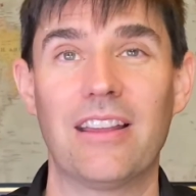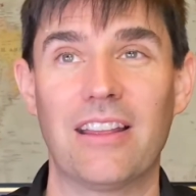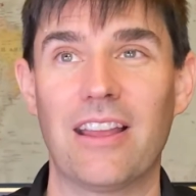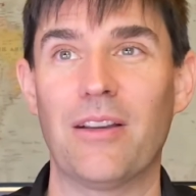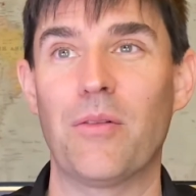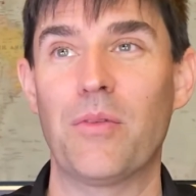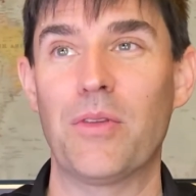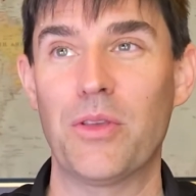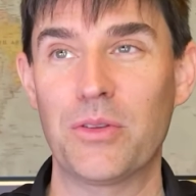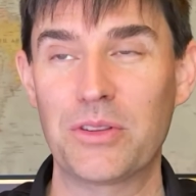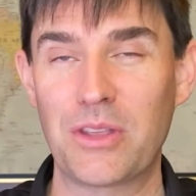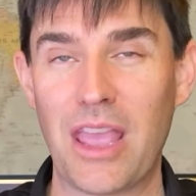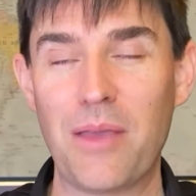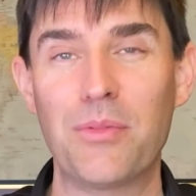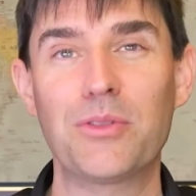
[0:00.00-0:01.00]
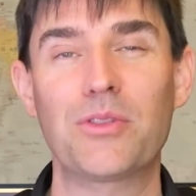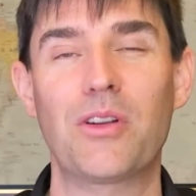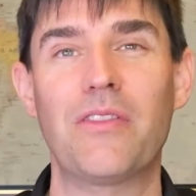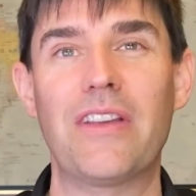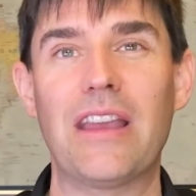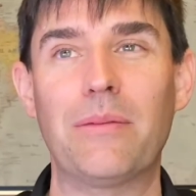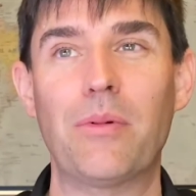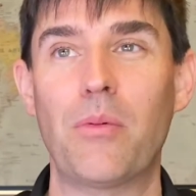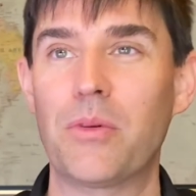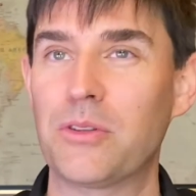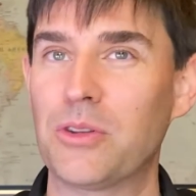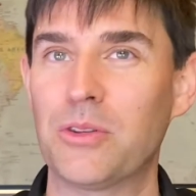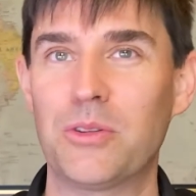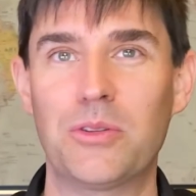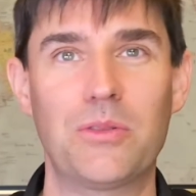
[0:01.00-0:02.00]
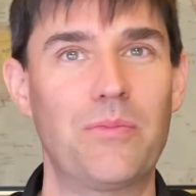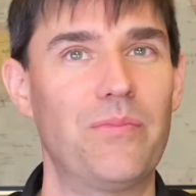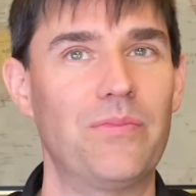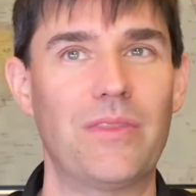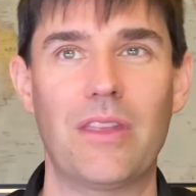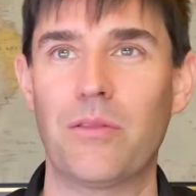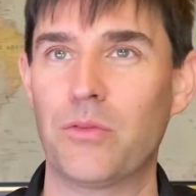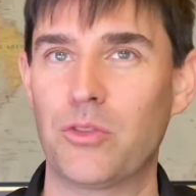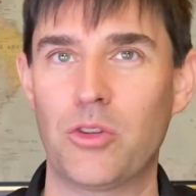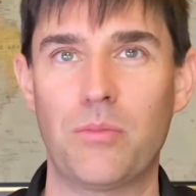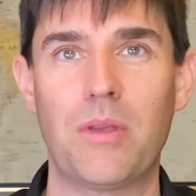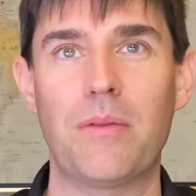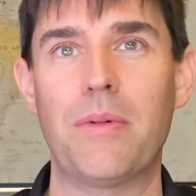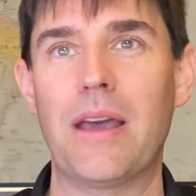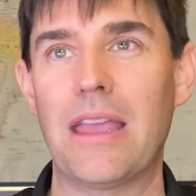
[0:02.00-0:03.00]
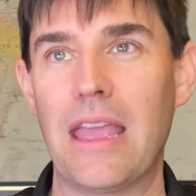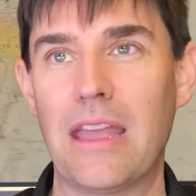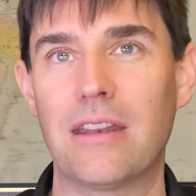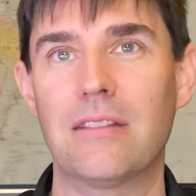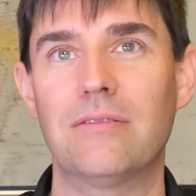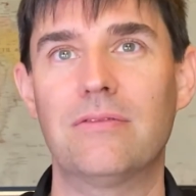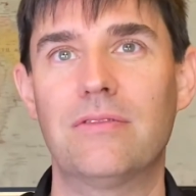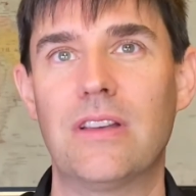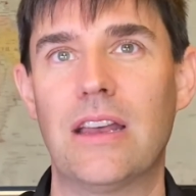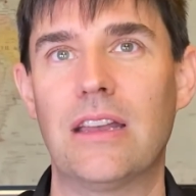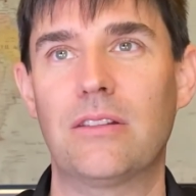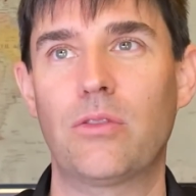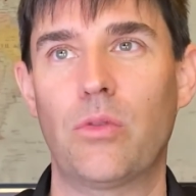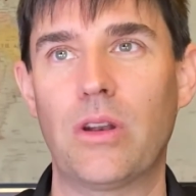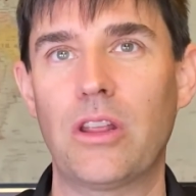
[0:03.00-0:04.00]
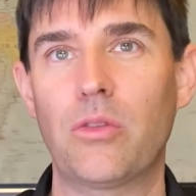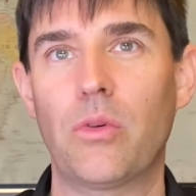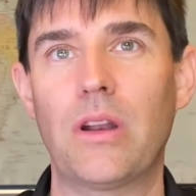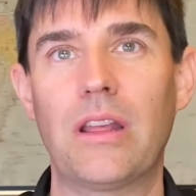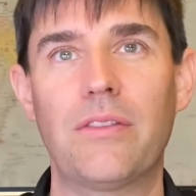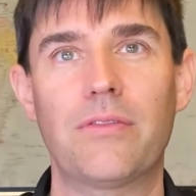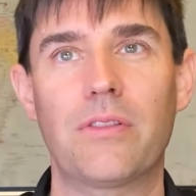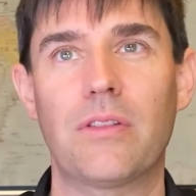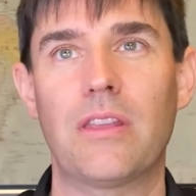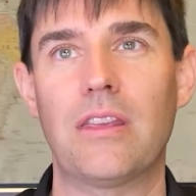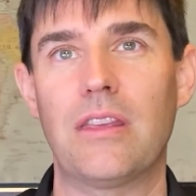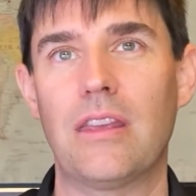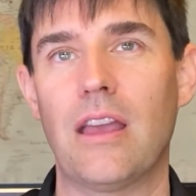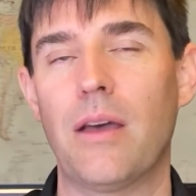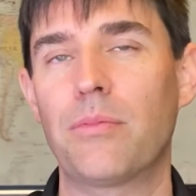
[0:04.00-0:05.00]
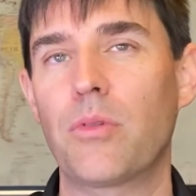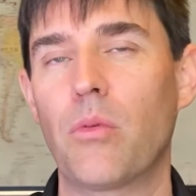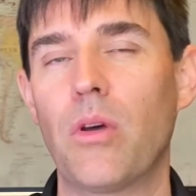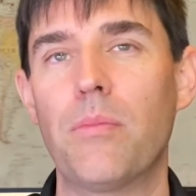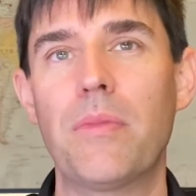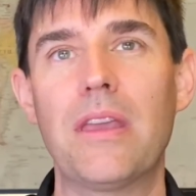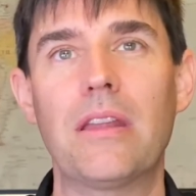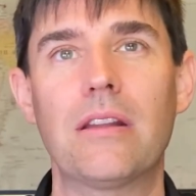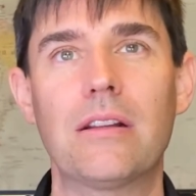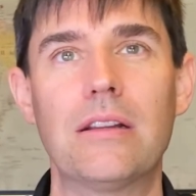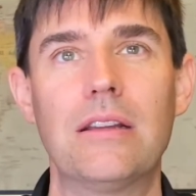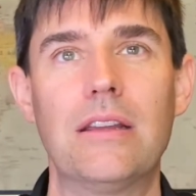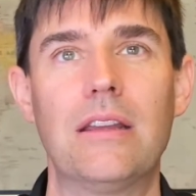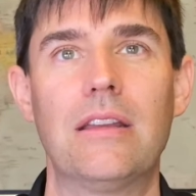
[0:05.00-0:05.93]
you know, when those cables are available, which is should be by end of 2020 for the up to 1 meter,